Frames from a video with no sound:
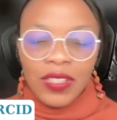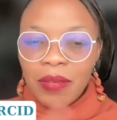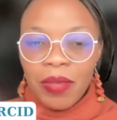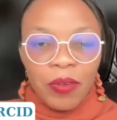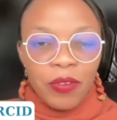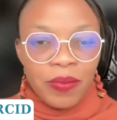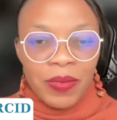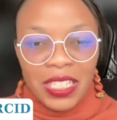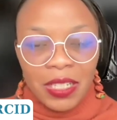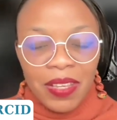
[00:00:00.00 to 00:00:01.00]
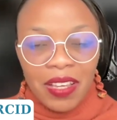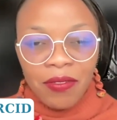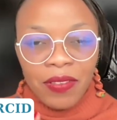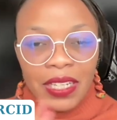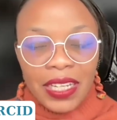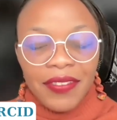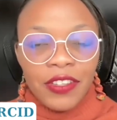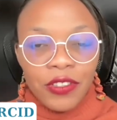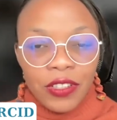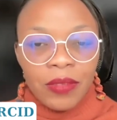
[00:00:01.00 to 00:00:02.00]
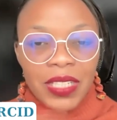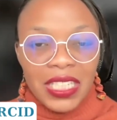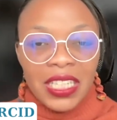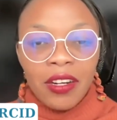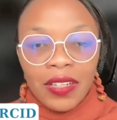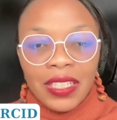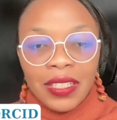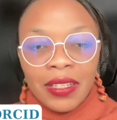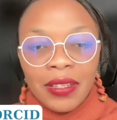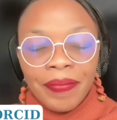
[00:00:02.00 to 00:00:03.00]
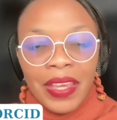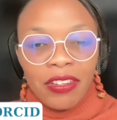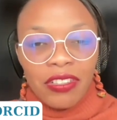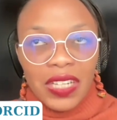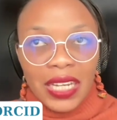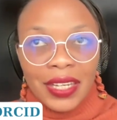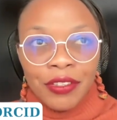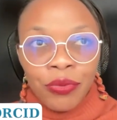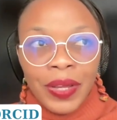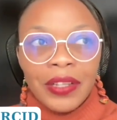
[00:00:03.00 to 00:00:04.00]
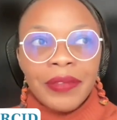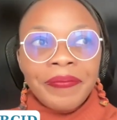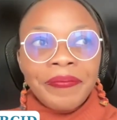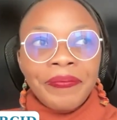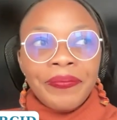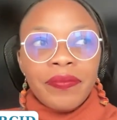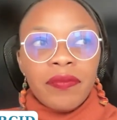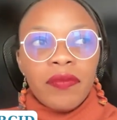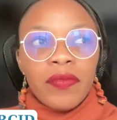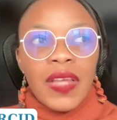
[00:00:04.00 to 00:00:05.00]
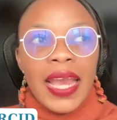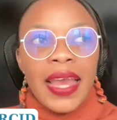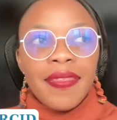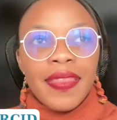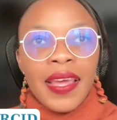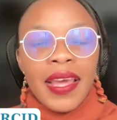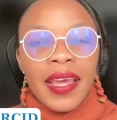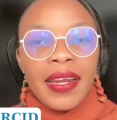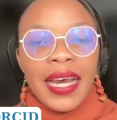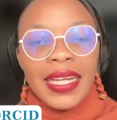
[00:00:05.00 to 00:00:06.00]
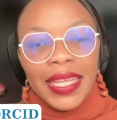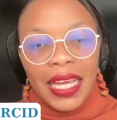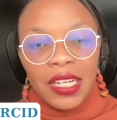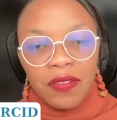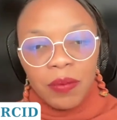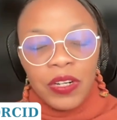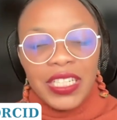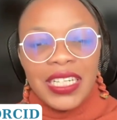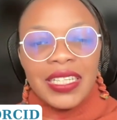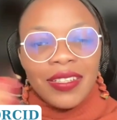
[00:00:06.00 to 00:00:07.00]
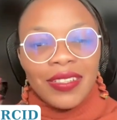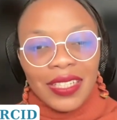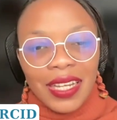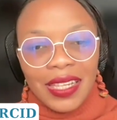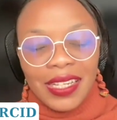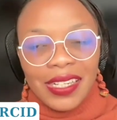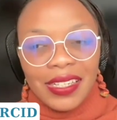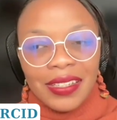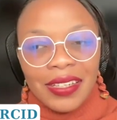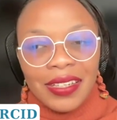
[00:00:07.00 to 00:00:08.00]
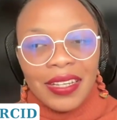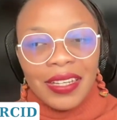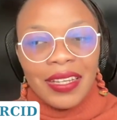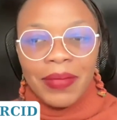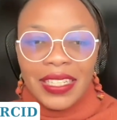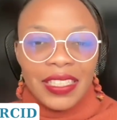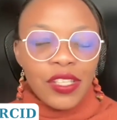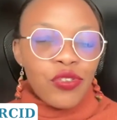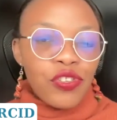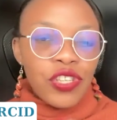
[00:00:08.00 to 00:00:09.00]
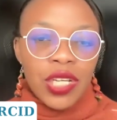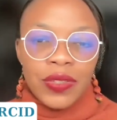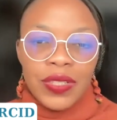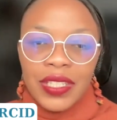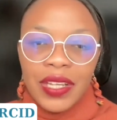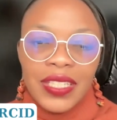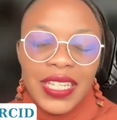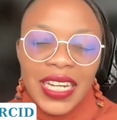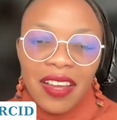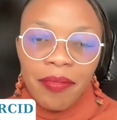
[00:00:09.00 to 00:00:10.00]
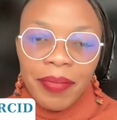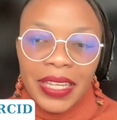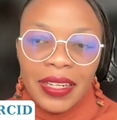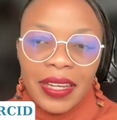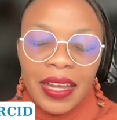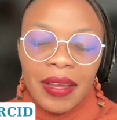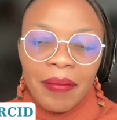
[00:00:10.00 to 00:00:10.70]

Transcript: Some people from the GPF advisory committee are in the check-in as well. And then at the end of the project, there's another meeting just to share results that have been,